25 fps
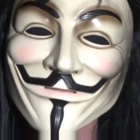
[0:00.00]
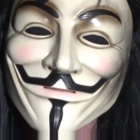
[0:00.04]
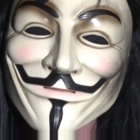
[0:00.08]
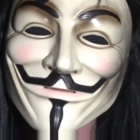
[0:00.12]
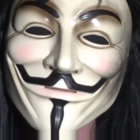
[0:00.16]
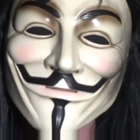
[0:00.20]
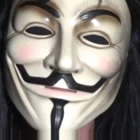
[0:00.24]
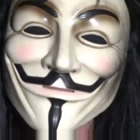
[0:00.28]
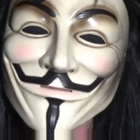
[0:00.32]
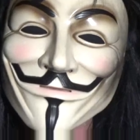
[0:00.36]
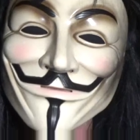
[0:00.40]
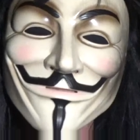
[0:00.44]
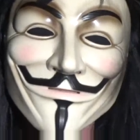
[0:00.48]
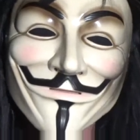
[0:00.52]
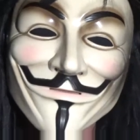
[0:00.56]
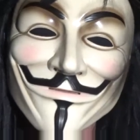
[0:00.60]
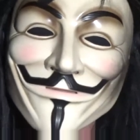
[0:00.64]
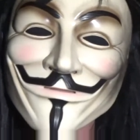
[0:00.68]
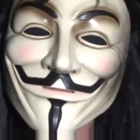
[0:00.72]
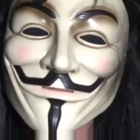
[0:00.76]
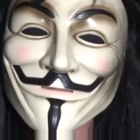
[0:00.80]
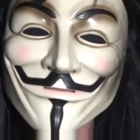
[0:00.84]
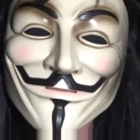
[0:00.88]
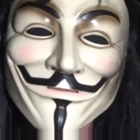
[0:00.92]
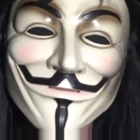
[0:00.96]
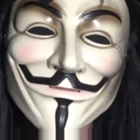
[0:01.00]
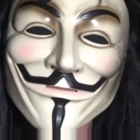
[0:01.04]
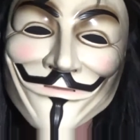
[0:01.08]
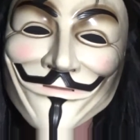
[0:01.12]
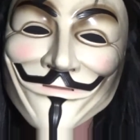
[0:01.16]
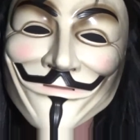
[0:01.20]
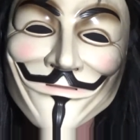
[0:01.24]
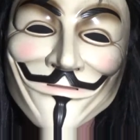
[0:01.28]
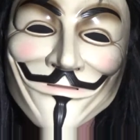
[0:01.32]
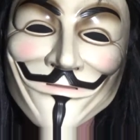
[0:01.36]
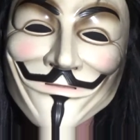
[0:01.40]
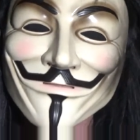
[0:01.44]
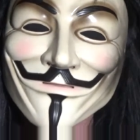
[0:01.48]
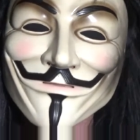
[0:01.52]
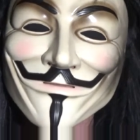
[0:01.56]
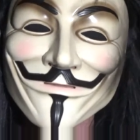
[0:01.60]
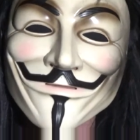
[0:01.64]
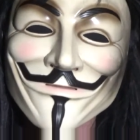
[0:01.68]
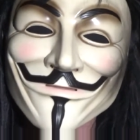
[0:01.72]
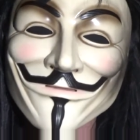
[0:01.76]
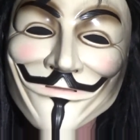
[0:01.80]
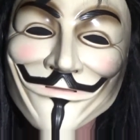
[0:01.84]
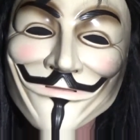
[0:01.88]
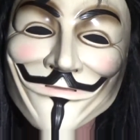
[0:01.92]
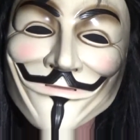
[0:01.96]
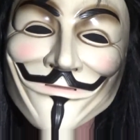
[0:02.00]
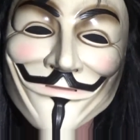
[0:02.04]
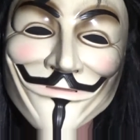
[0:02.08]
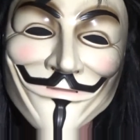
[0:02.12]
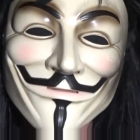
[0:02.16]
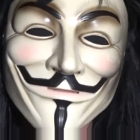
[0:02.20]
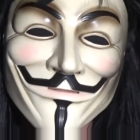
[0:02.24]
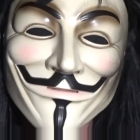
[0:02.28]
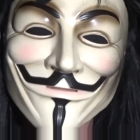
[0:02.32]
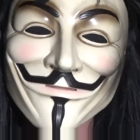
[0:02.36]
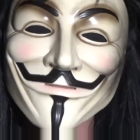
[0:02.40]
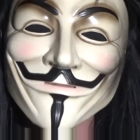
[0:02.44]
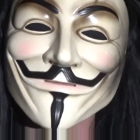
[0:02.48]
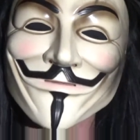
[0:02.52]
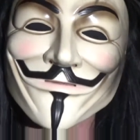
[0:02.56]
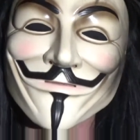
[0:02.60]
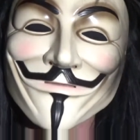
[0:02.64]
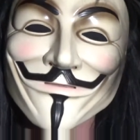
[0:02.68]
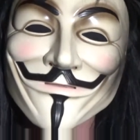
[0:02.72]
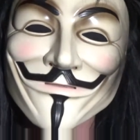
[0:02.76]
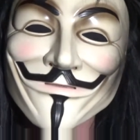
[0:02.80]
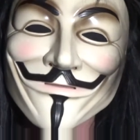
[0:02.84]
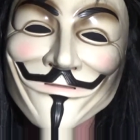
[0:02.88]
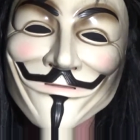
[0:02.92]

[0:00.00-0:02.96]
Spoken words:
still can't see myself being that stupid.